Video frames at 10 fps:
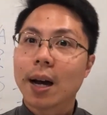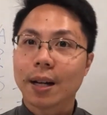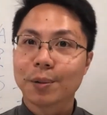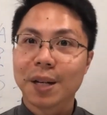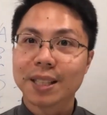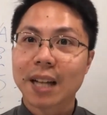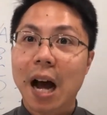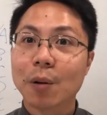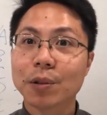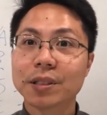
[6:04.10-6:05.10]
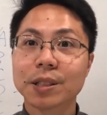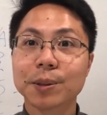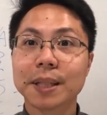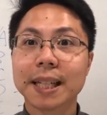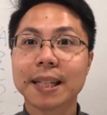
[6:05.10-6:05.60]
Otherwise, I will see
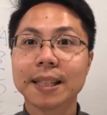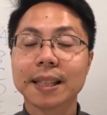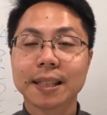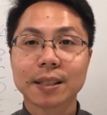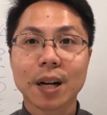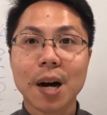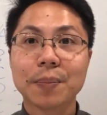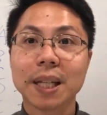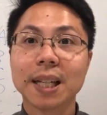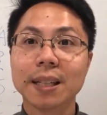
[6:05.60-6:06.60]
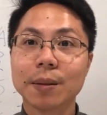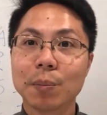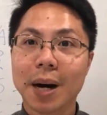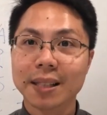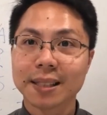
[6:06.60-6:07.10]
you again next time in
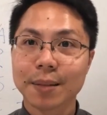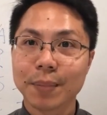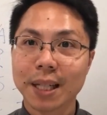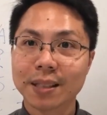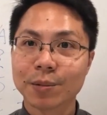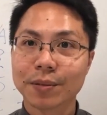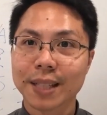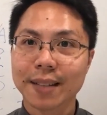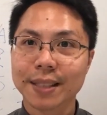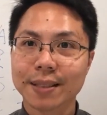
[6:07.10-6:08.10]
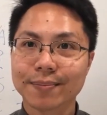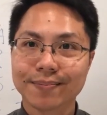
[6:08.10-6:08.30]
Mindset Matters with David.